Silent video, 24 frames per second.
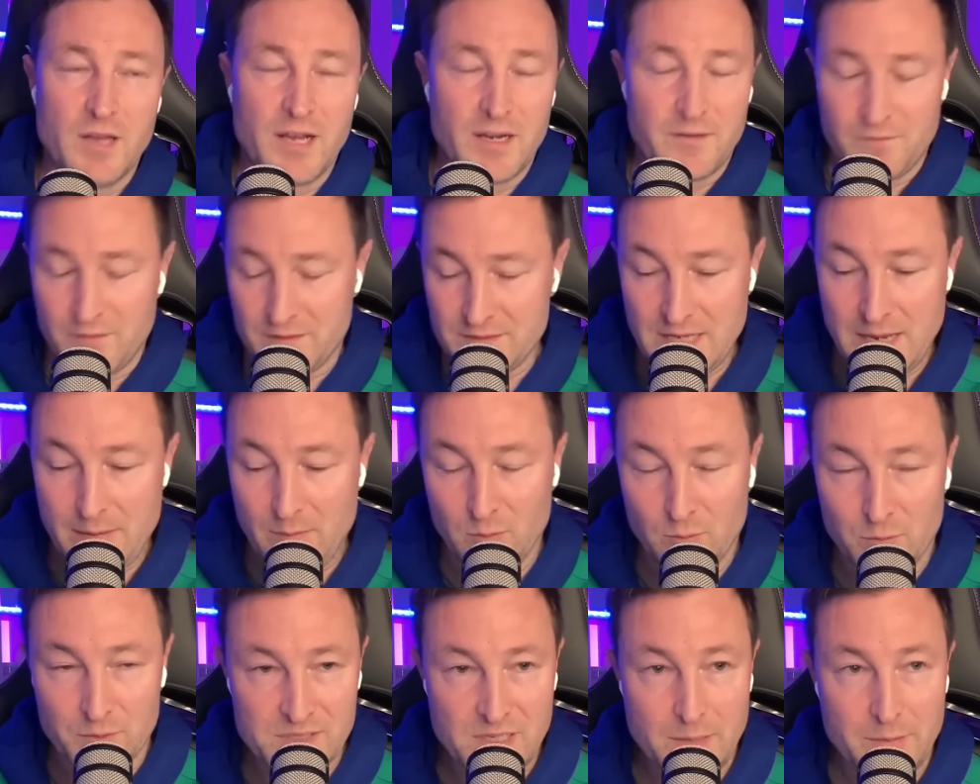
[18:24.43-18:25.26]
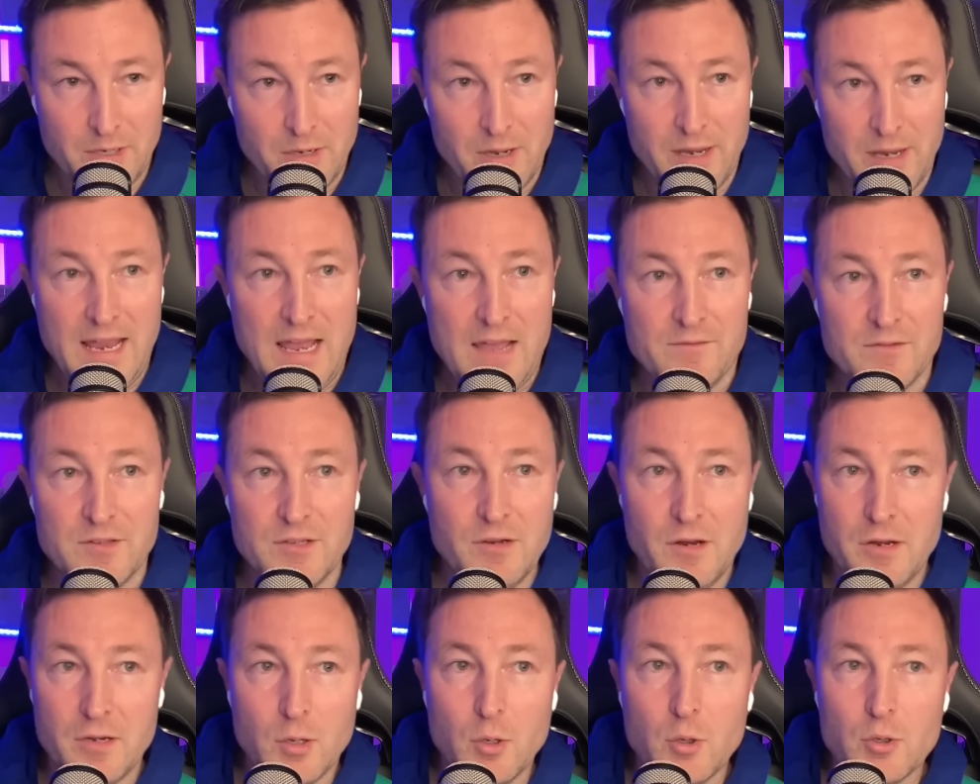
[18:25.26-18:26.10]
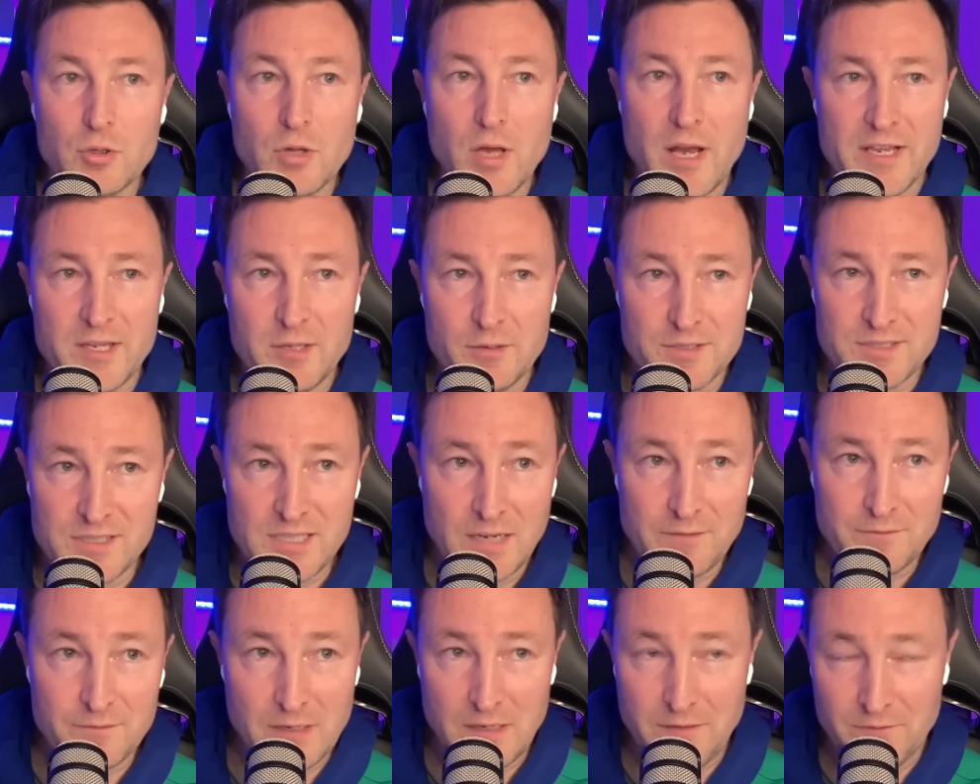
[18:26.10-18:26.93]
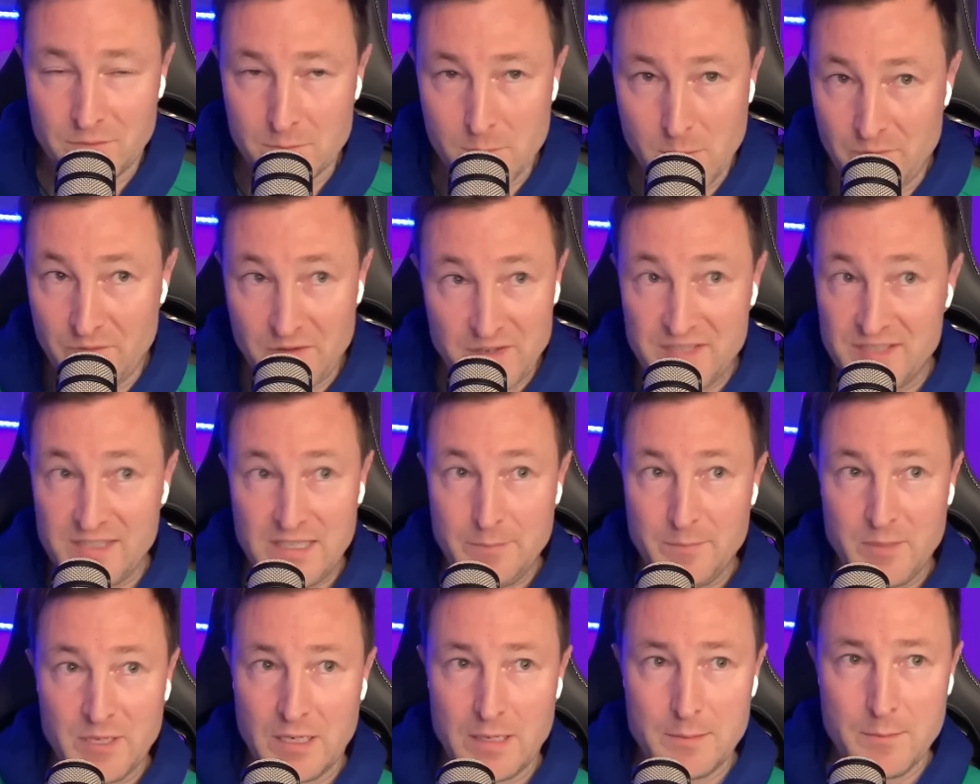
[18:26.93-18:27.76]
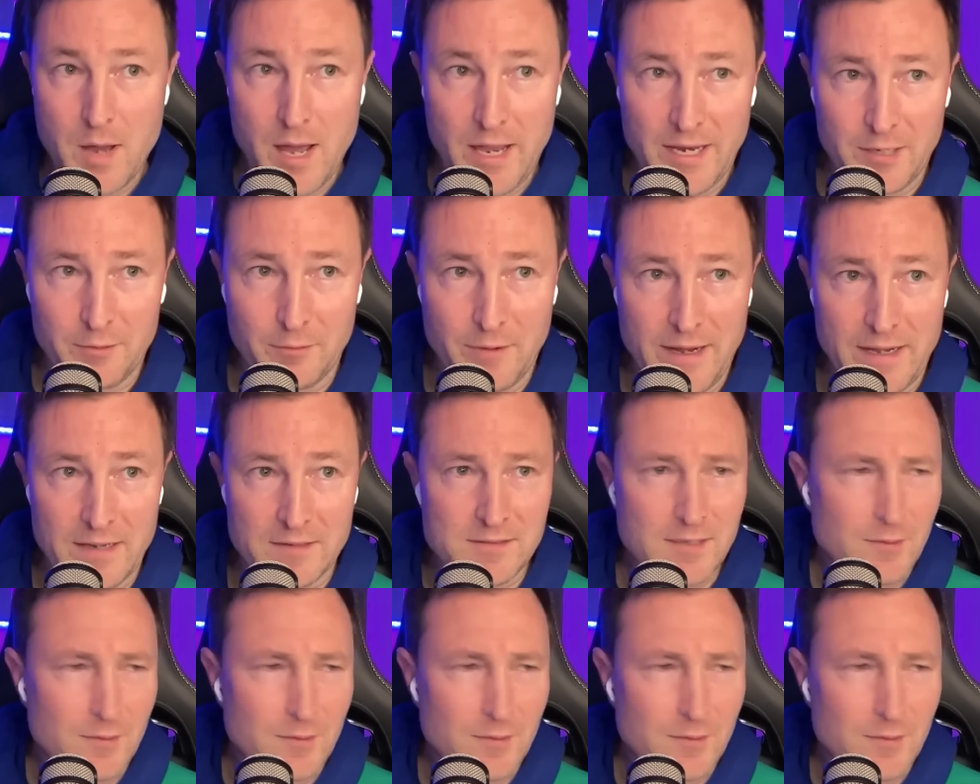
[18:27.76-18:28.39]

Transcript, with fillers: like, for example, something I have, you don't look like you're suffering from a vestibular migraine.